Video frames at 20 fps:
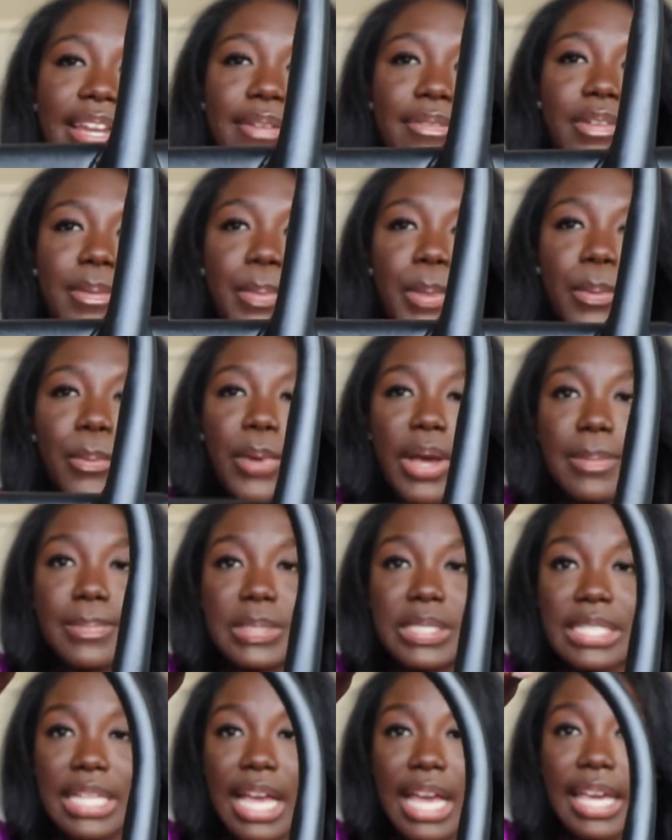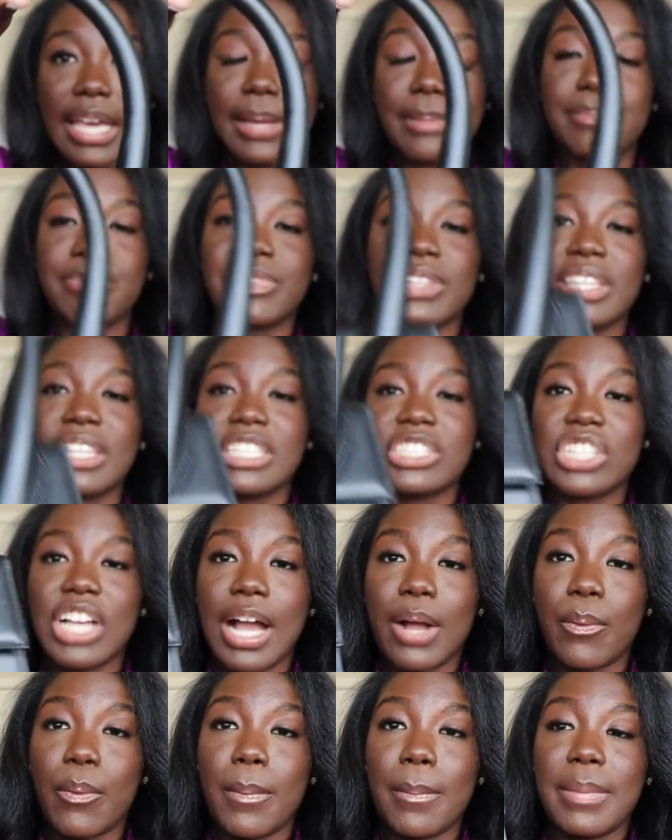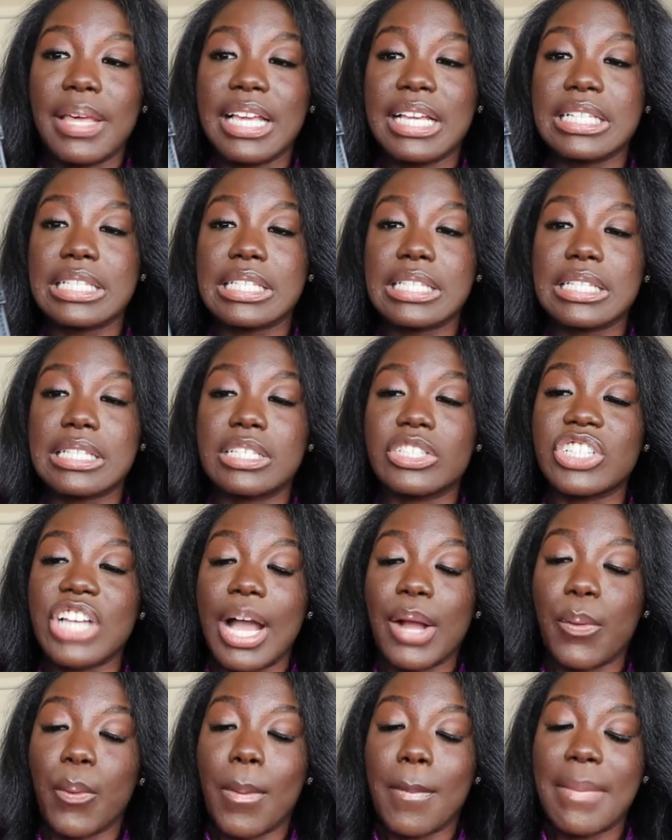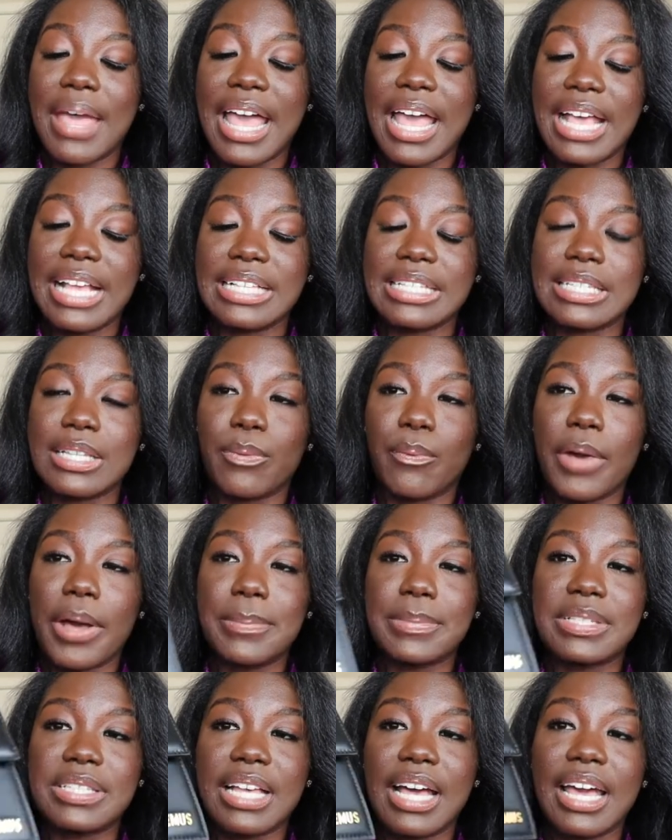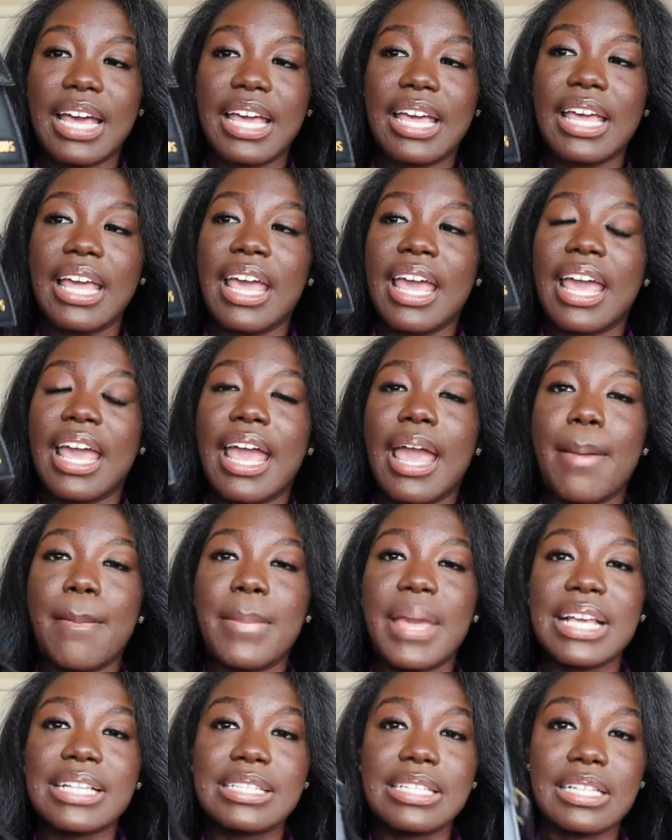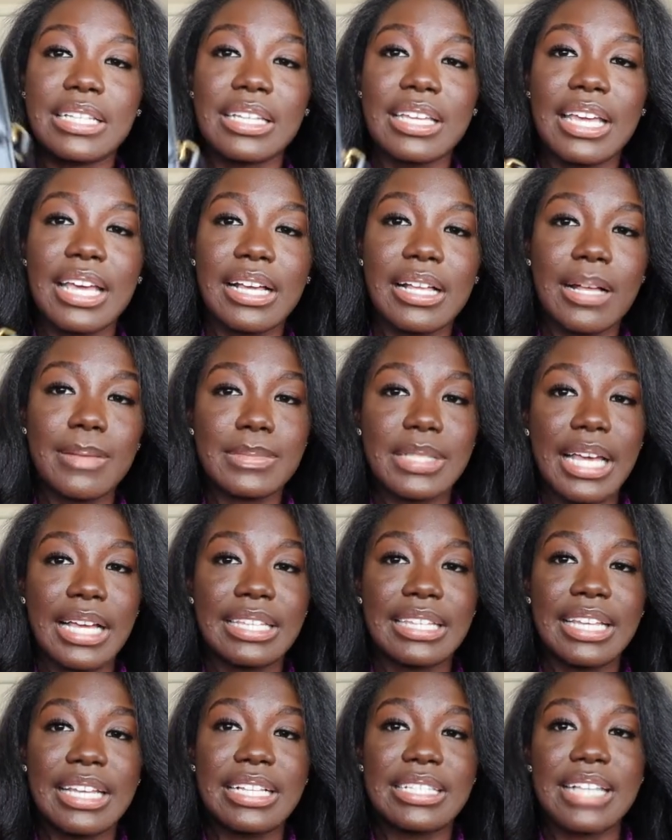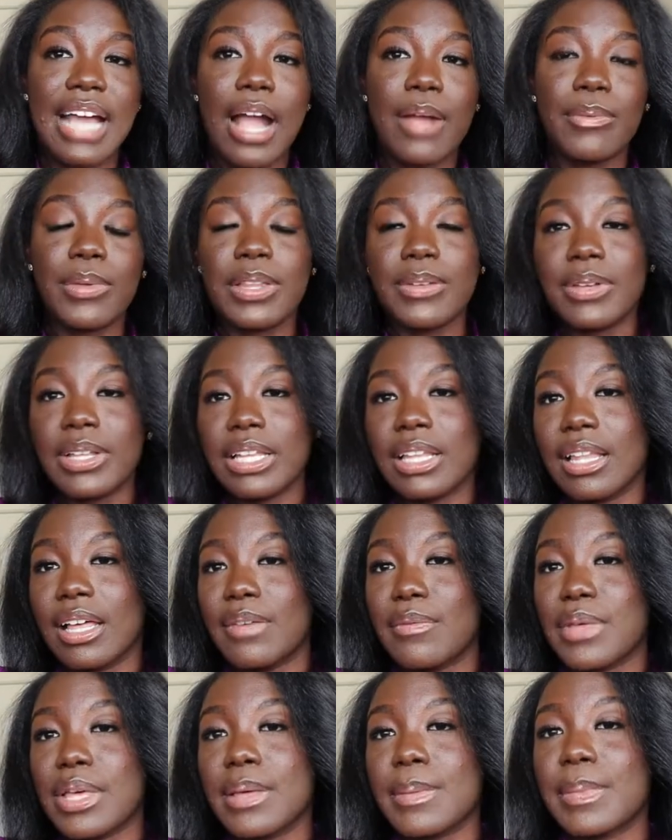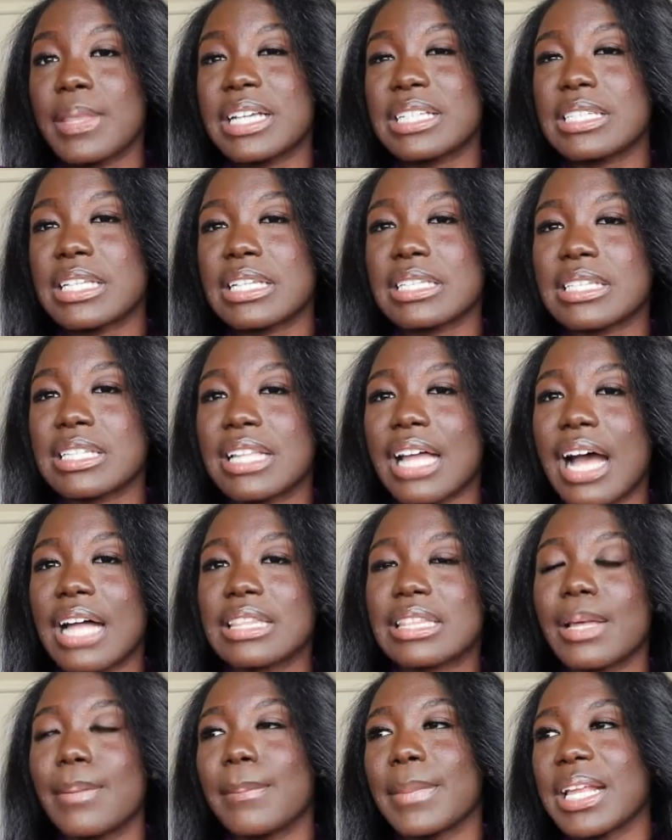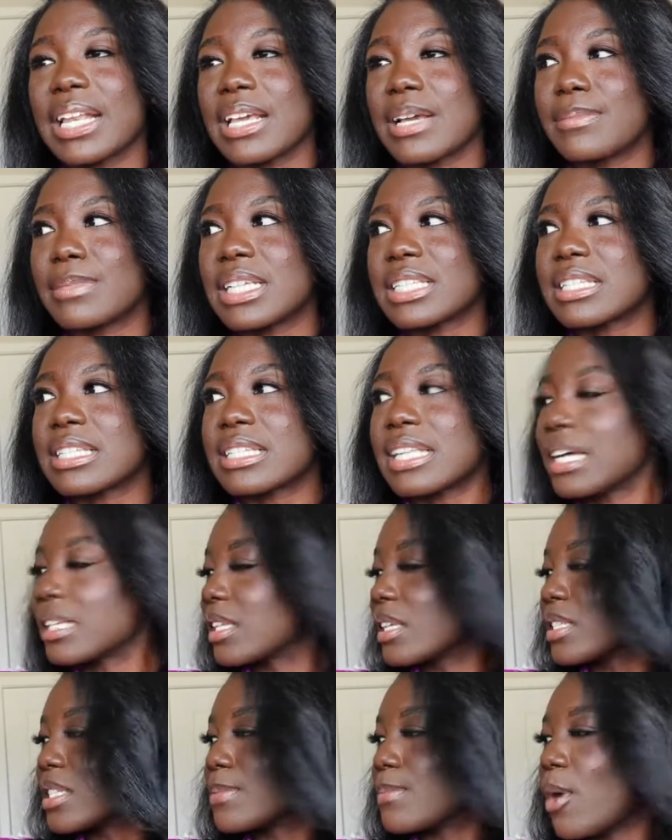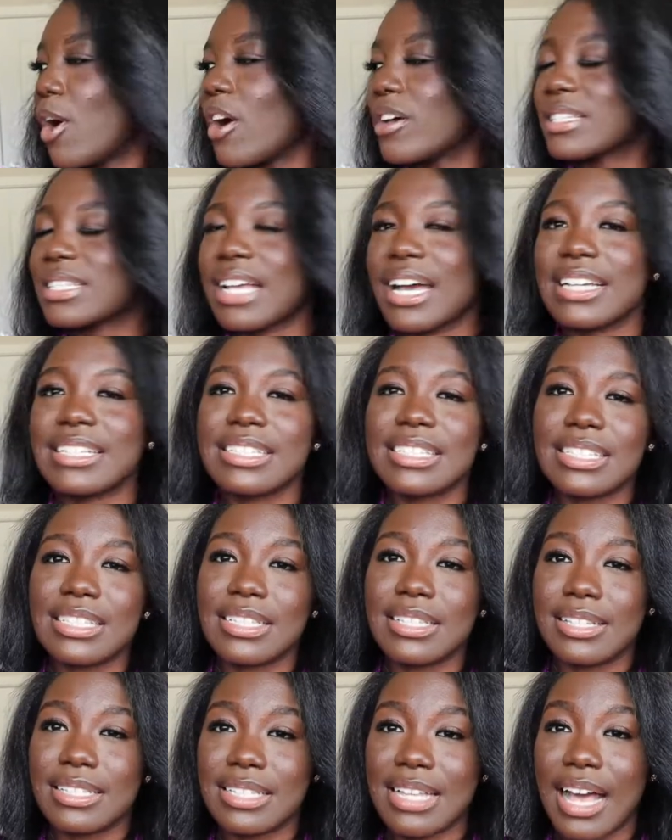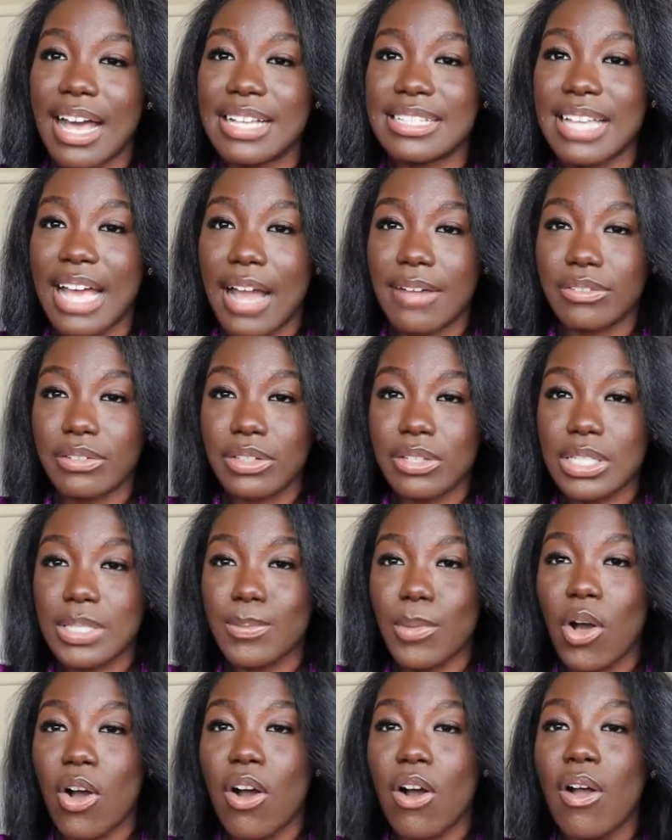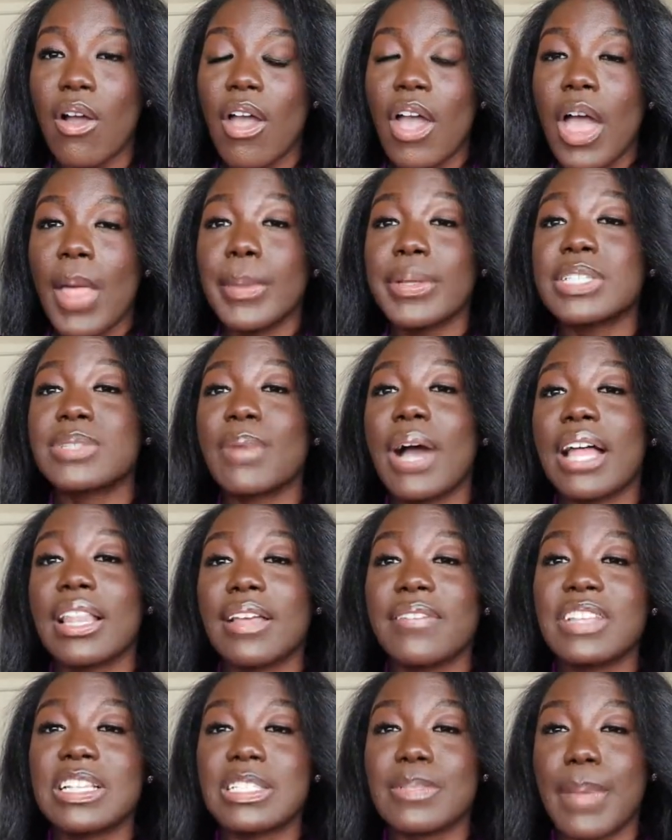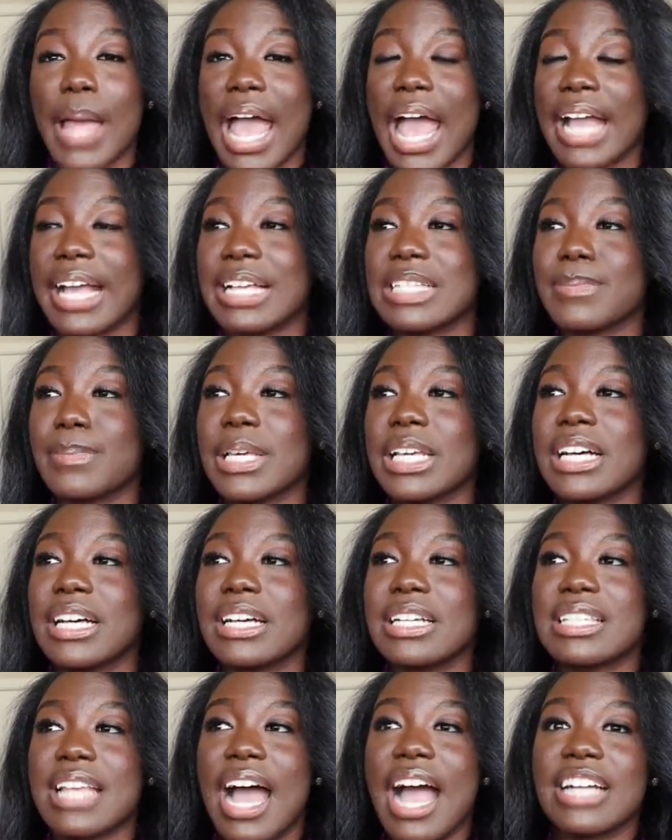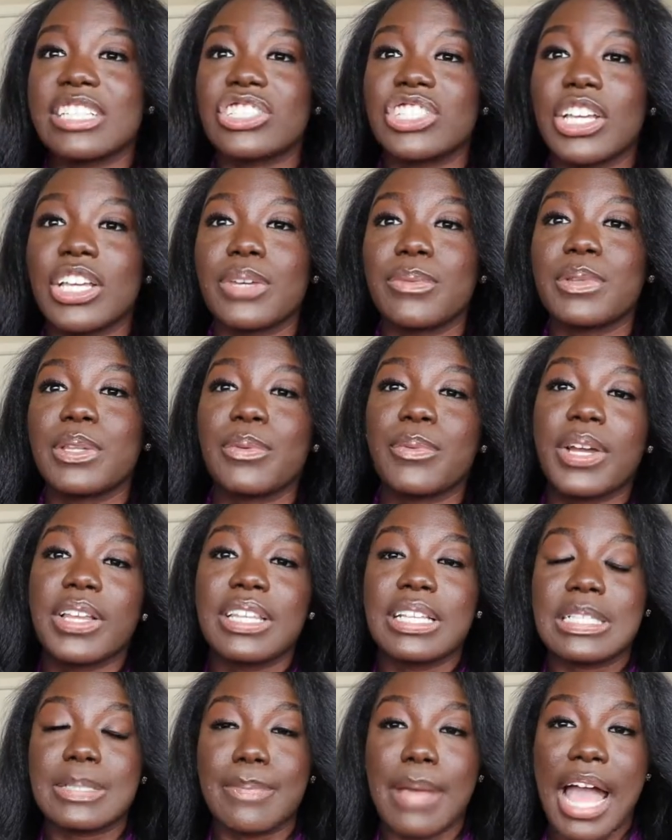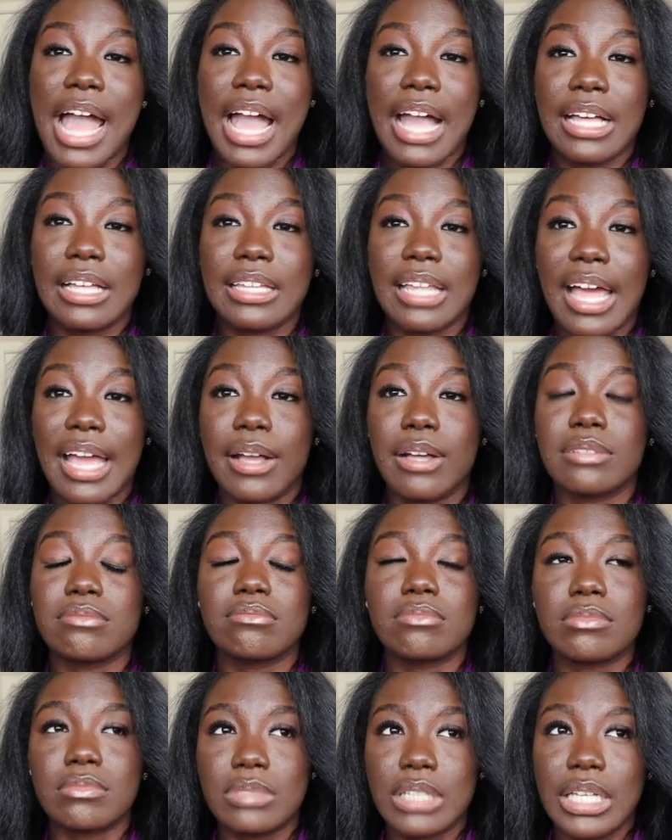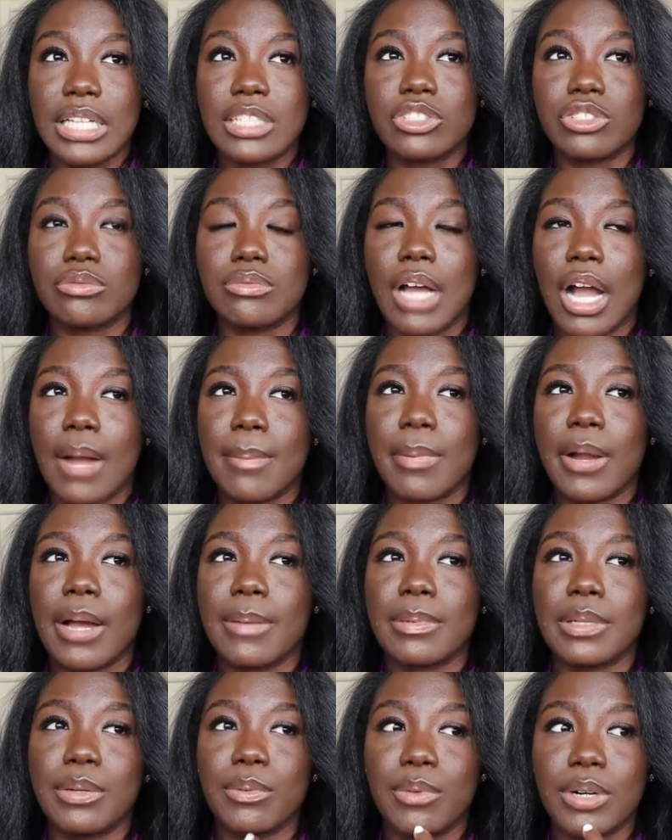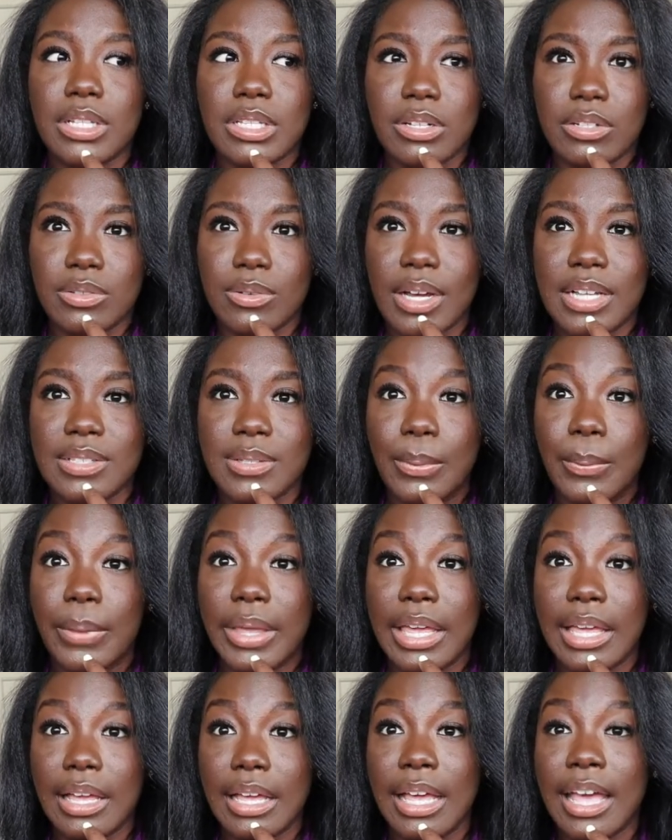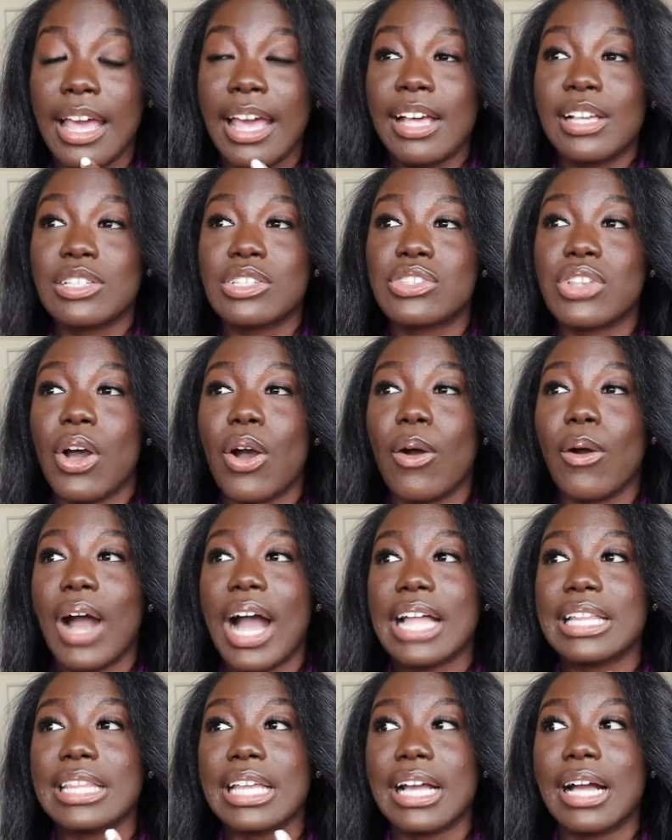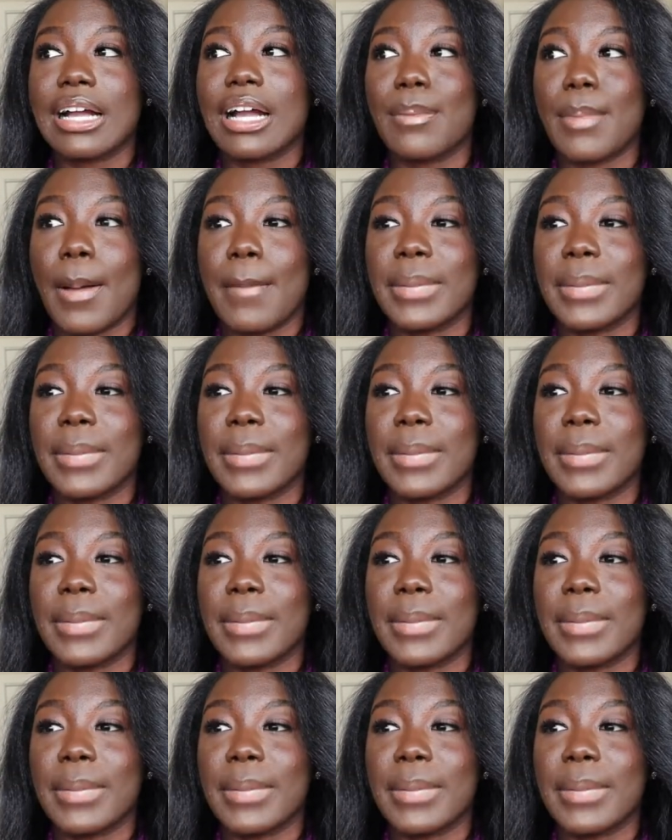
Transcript: it from the website the jacquemise jacquemez website and basically it comes like this i really really love it this is not the medium this is not the small size the size after the small the reason why i love this bag is because i genuinely wear this bag like kid you not, probably once or twice a week. So I think I got my